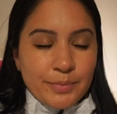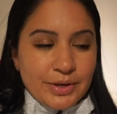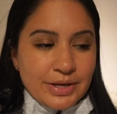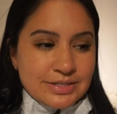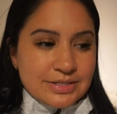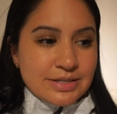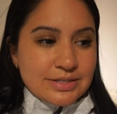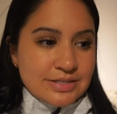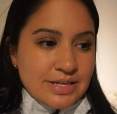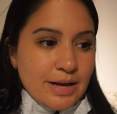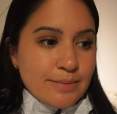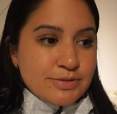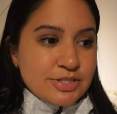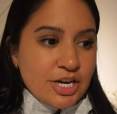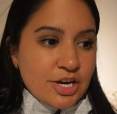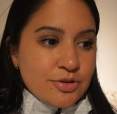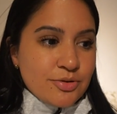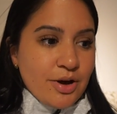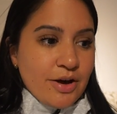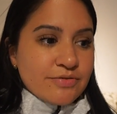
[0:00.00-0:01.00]
because on
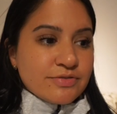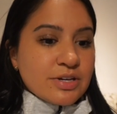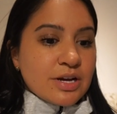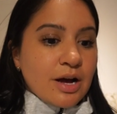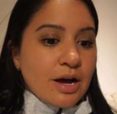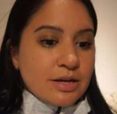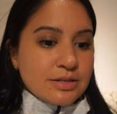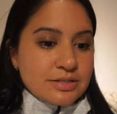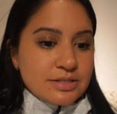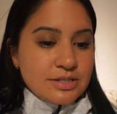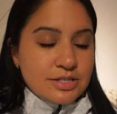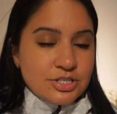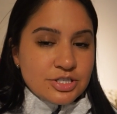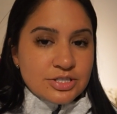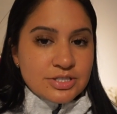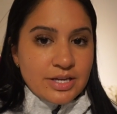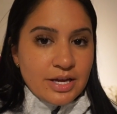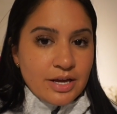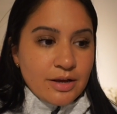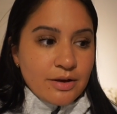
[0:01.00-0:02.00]
Snapchat, you have to constantly
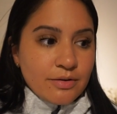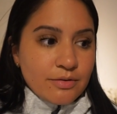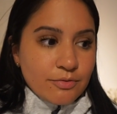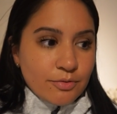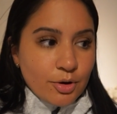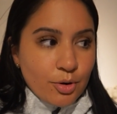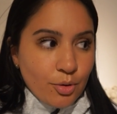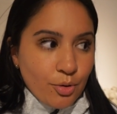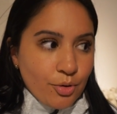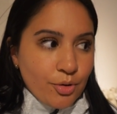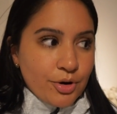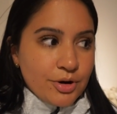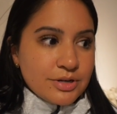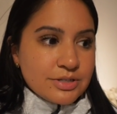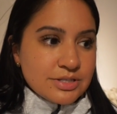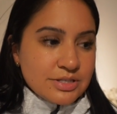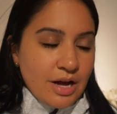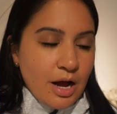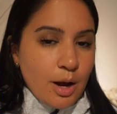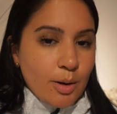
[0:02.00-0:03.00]
just like record,
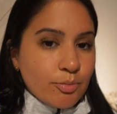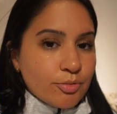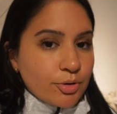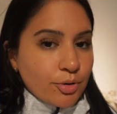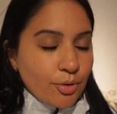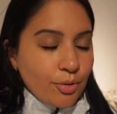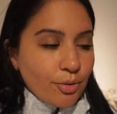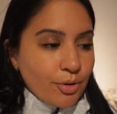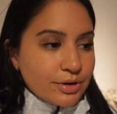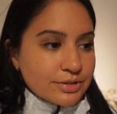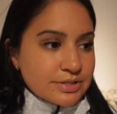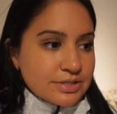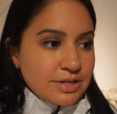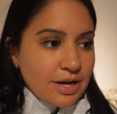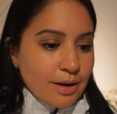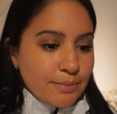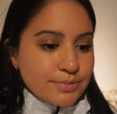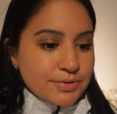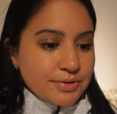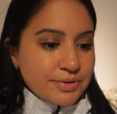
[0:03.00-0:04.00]
stop,
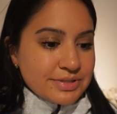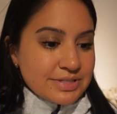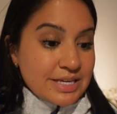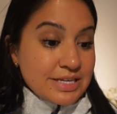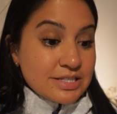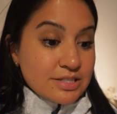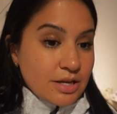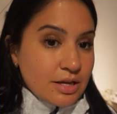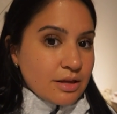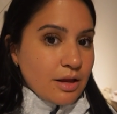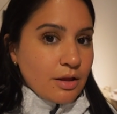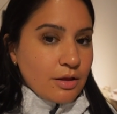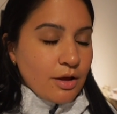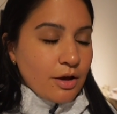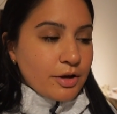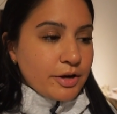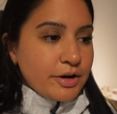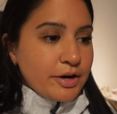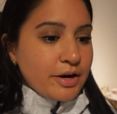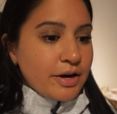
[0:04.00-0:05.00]
so it takes a lot
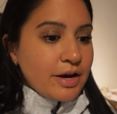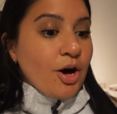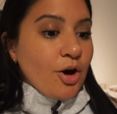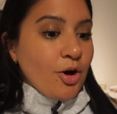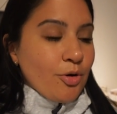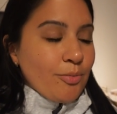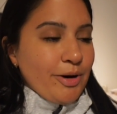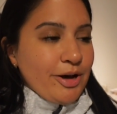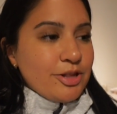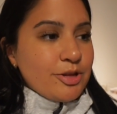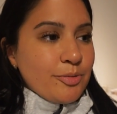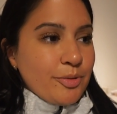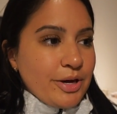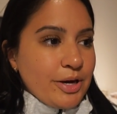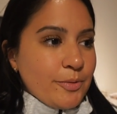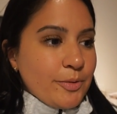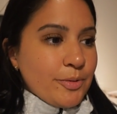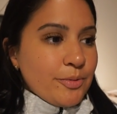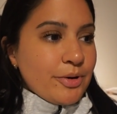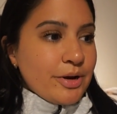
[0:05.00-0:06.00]
longer. Oh, by the
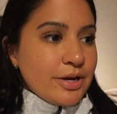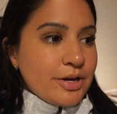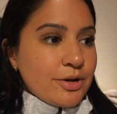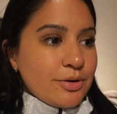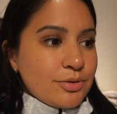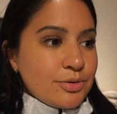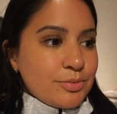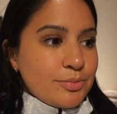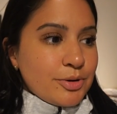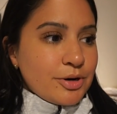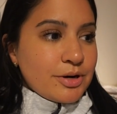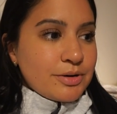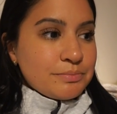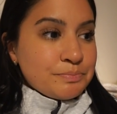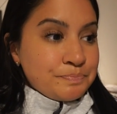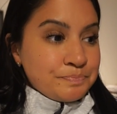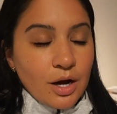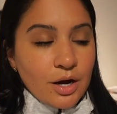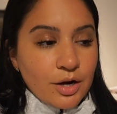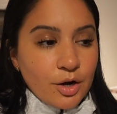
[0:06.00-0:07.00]
way, we were in an
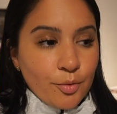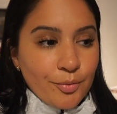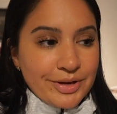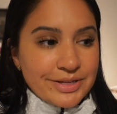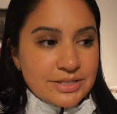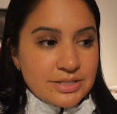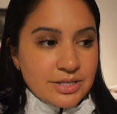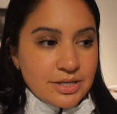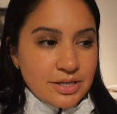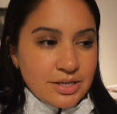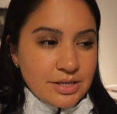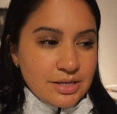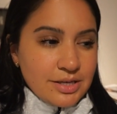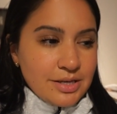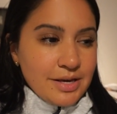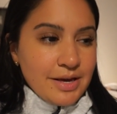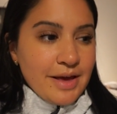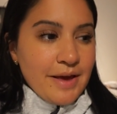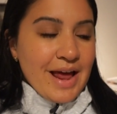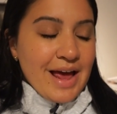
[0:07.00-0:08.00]
Uber on our way to
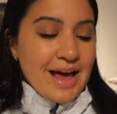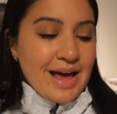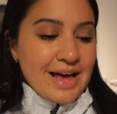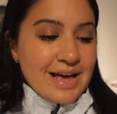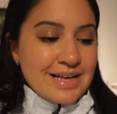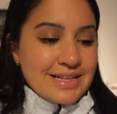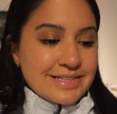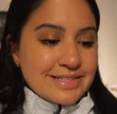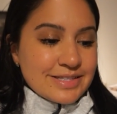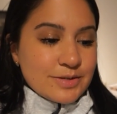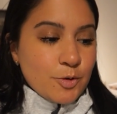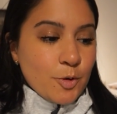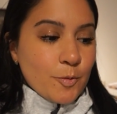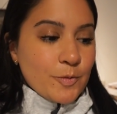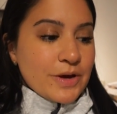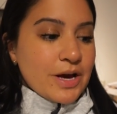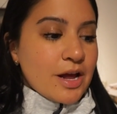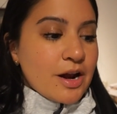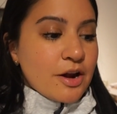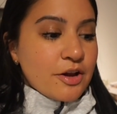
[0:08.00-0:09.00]
eat, and when
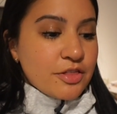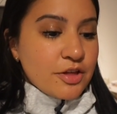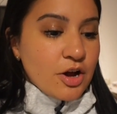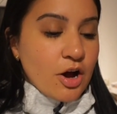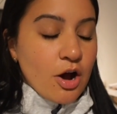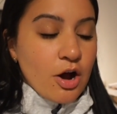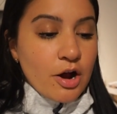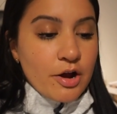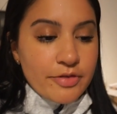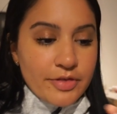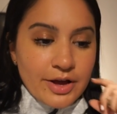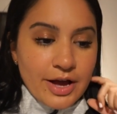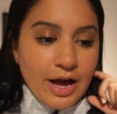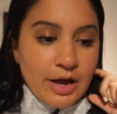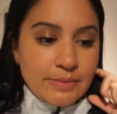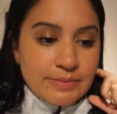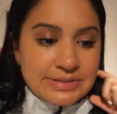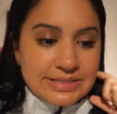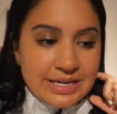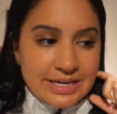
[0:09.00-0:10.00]
we got out of the car, the
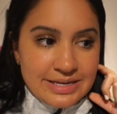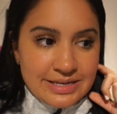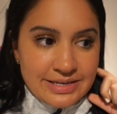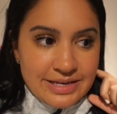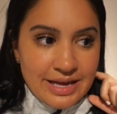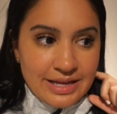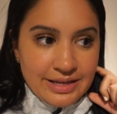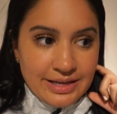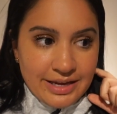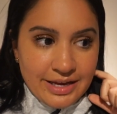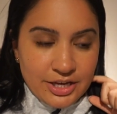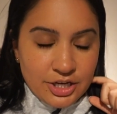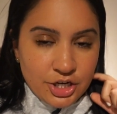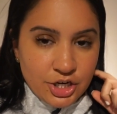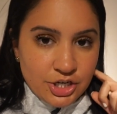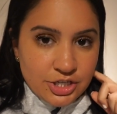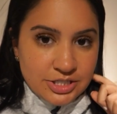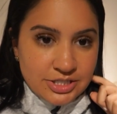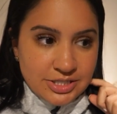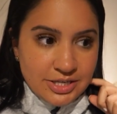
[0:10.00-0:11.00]
guy was like yelling and
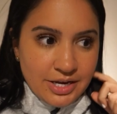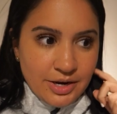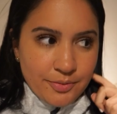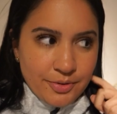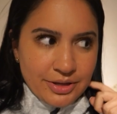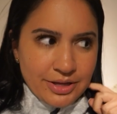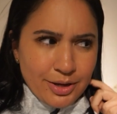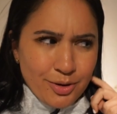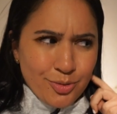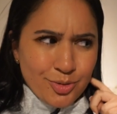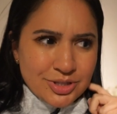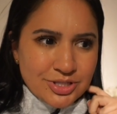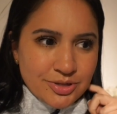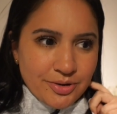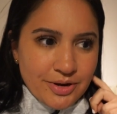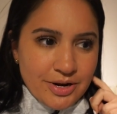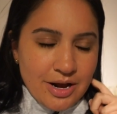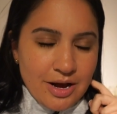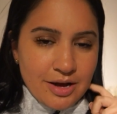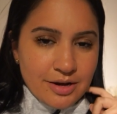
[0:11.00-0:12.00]
cursing. We're like, what's
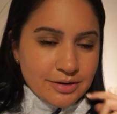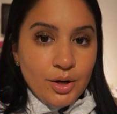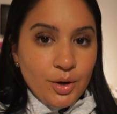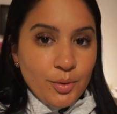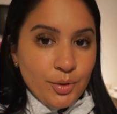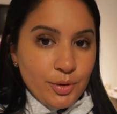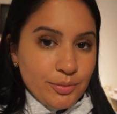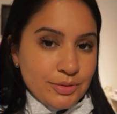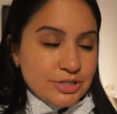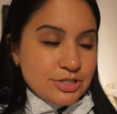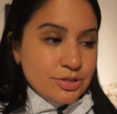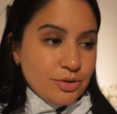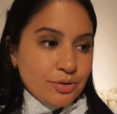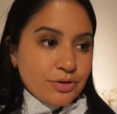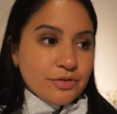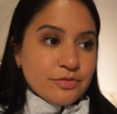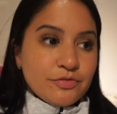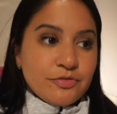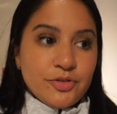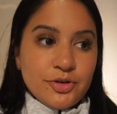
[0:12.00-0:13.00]
going on? We were so
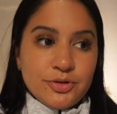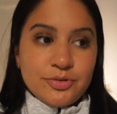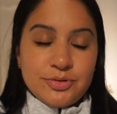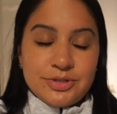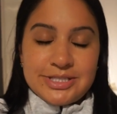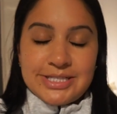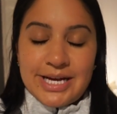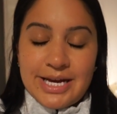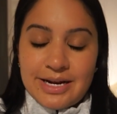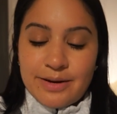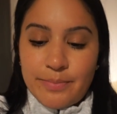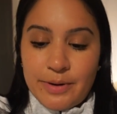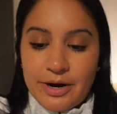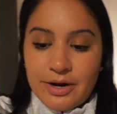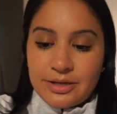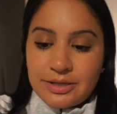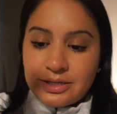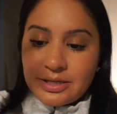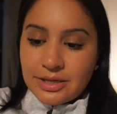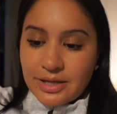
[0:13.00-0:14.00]
confused, and
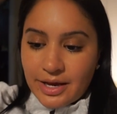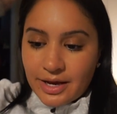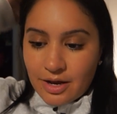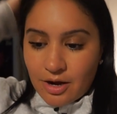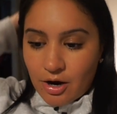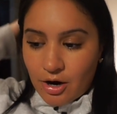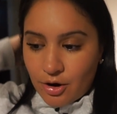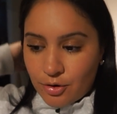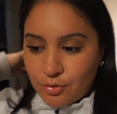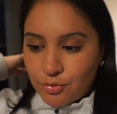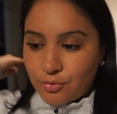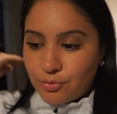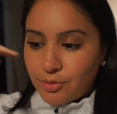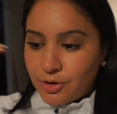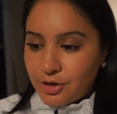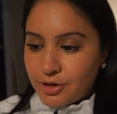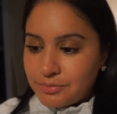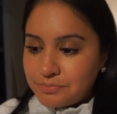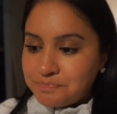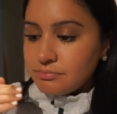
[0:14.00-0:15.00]
apparently like our
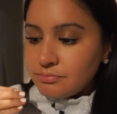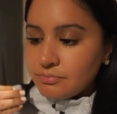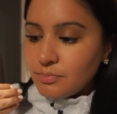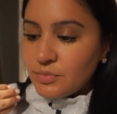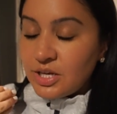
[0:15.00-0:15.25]
Uber